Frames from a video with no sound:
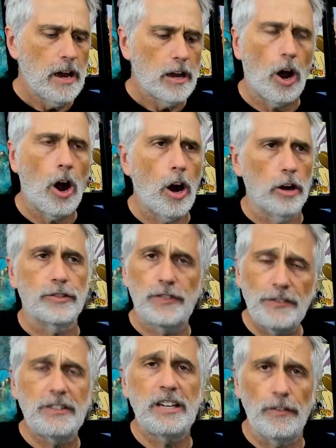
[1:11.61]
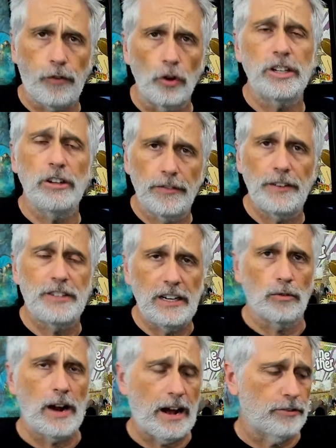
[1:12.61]
cards, fifteen, fourteen or fifteen
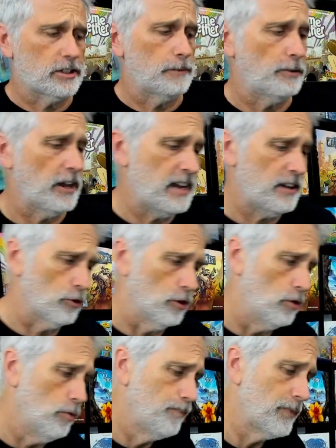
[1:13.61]
rounds to play through,